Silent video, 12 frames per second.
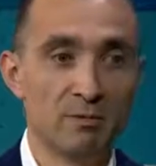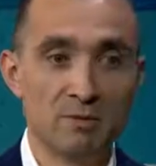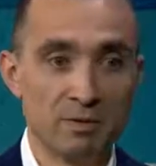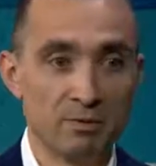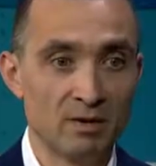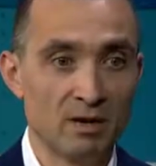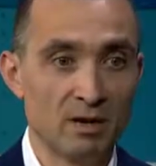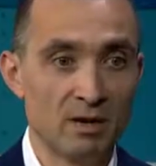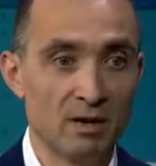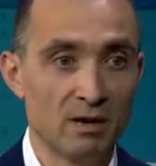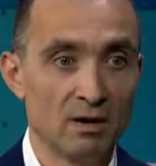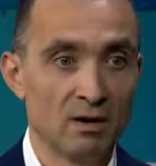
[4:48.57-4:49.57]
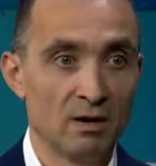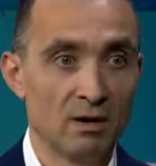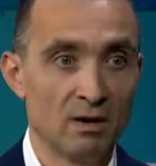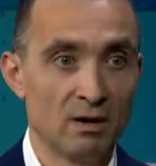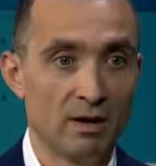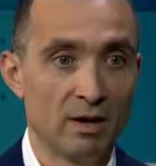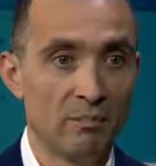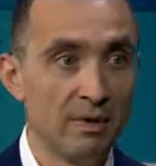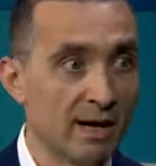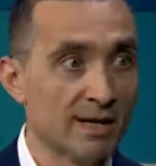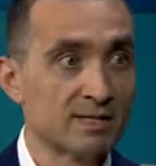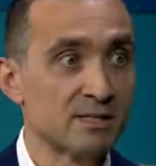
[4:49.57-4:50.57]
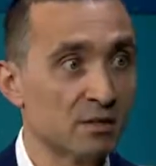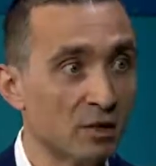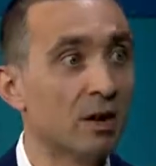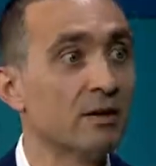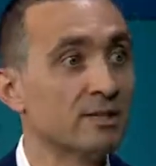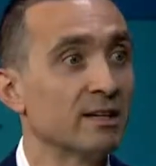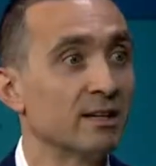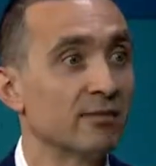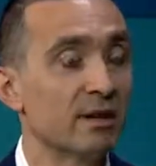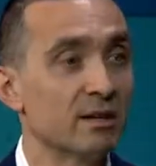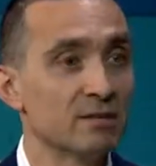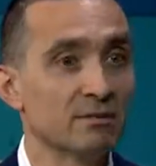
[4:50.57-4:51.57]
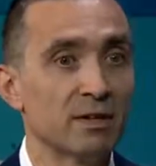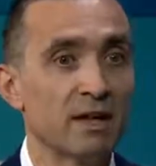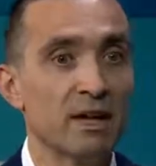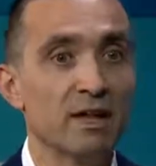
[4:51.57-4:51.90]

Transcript: People are, uh, en masse, not taking advantage of it.